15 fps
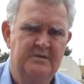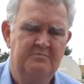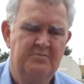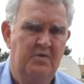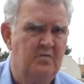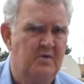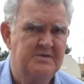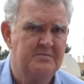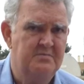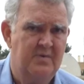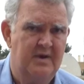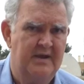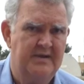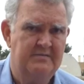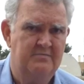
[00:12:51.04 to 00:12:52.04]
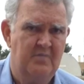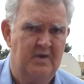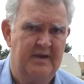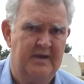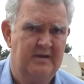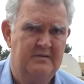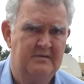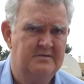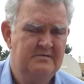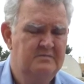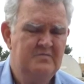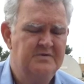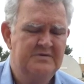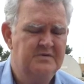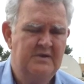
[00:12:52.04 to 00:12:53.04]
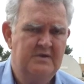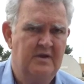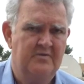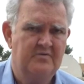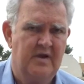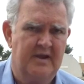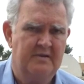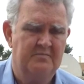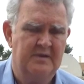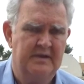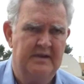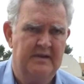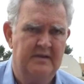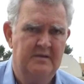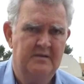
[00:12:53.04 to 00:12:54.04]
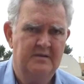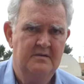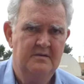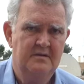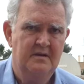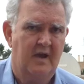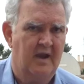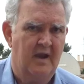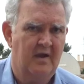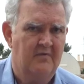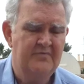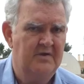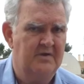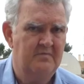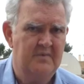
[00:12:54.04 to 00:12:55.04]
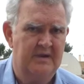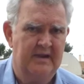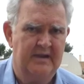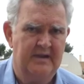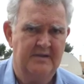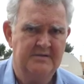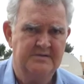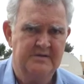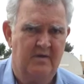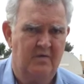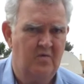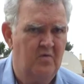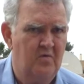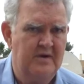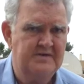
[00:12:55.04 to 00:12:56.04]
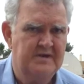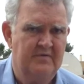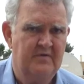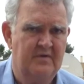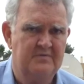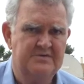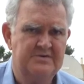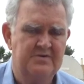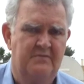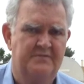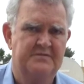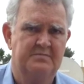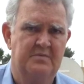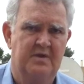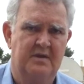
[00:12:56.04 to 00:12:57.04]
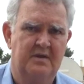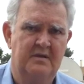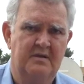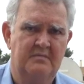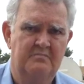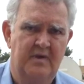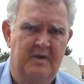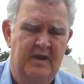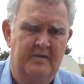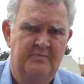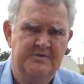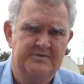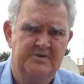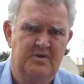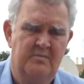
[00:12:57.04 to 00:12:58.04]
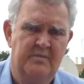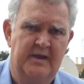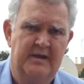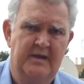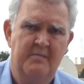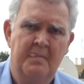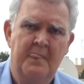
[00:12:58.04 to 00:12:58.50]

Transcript: But it wasn't what didn't attract me. I love the Dominicans, so I always have a soft spot. My name is Dominic.